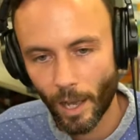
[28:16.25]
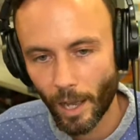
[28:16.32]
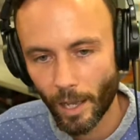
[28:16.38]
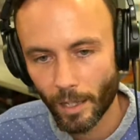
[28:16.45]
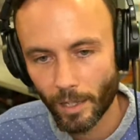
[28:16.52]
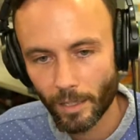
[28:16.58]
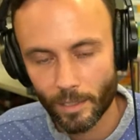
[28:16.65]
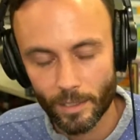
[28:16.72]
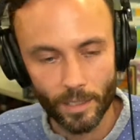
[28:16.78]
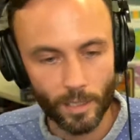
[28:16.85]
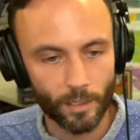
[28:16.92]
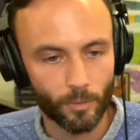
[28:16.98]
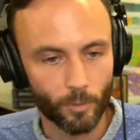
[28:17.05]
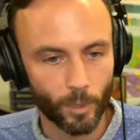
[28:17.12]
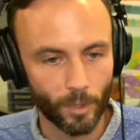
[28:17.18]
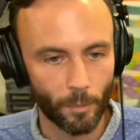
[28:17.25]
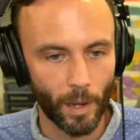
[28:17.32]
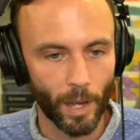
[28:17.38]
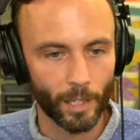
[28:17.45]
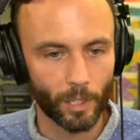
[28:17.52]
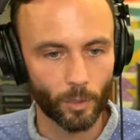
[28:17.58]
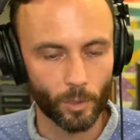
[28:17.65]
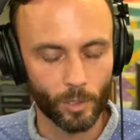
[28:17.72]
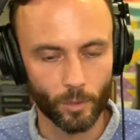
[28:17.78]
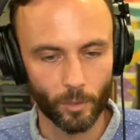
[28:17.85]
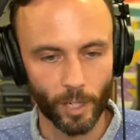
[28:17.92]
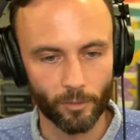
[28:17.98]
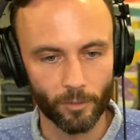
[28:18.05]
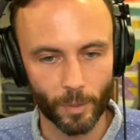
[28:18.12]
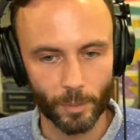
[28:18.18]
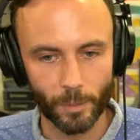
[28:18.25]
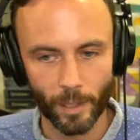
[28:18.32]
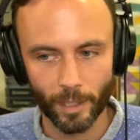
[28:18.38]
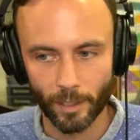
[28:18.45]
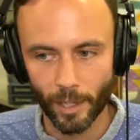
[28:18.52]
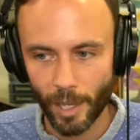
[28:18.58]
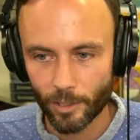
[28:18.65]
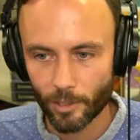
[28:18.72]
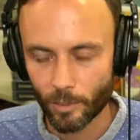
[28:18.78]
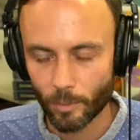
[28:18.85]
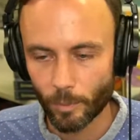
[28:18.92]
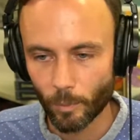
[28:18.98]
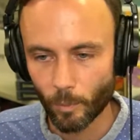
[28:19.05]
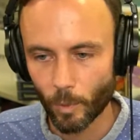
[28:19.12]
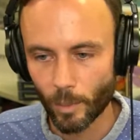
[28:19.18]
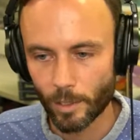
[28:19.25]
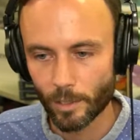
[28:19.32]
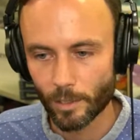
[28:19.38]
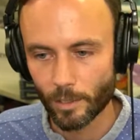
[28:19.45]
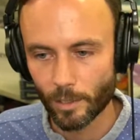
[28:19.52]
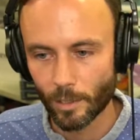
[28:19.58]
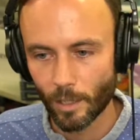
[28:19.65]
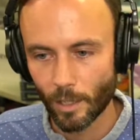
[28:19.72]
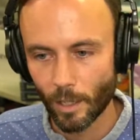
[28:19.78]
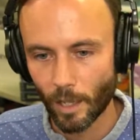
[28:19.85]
I did with my course when I flipped my classroom was